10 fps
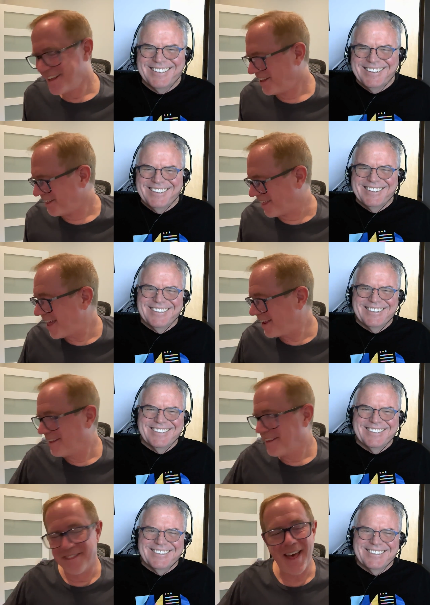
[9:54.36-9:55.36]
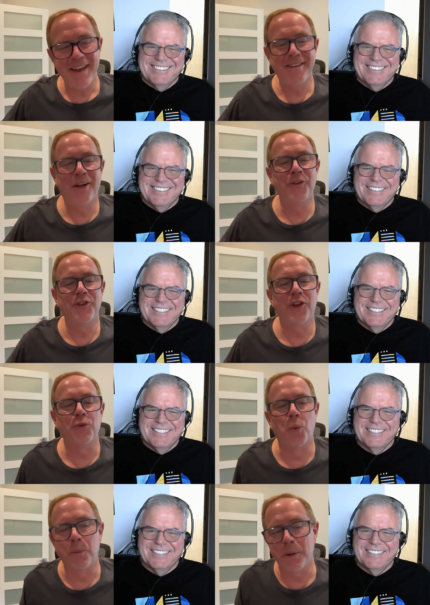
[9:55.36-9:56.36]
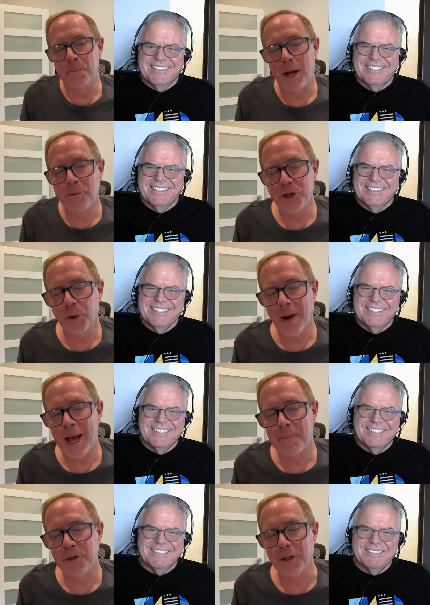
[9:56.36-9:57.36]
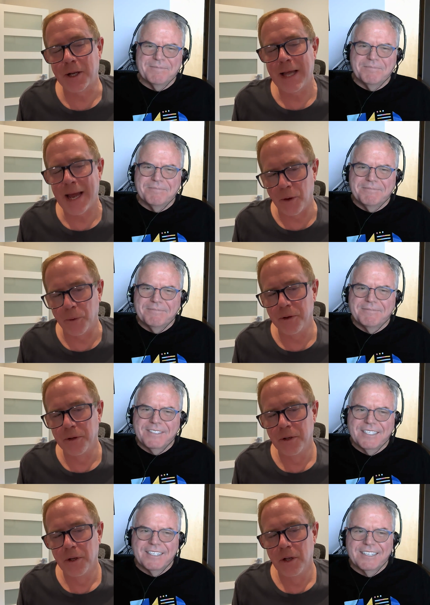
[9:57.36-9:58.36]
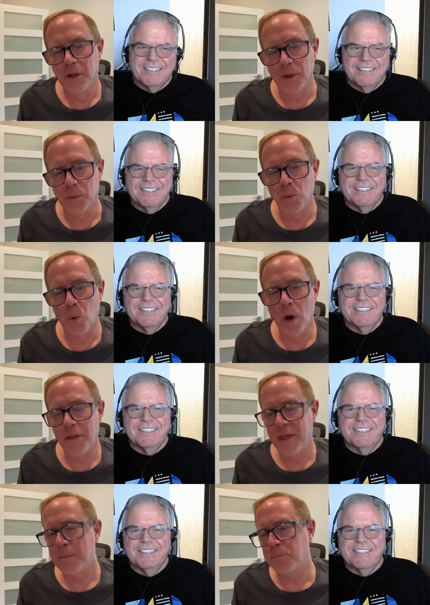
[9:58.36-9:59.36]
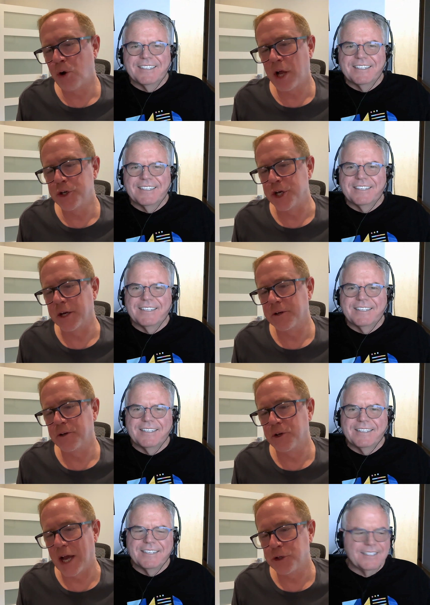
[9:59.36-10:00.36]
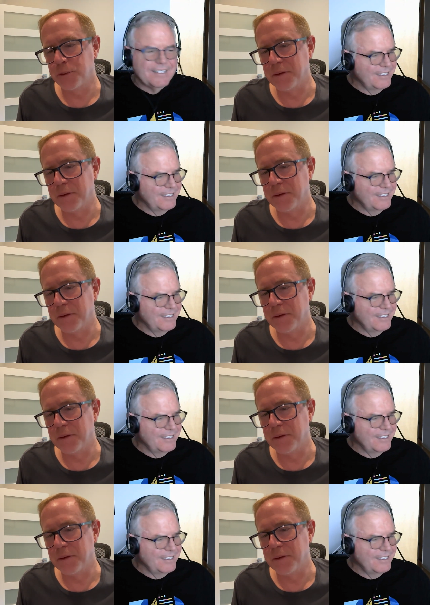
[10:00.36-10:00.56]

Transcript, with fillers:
Speaker 1: that that tells us when we publish your app to the cloud that we want that project to actually be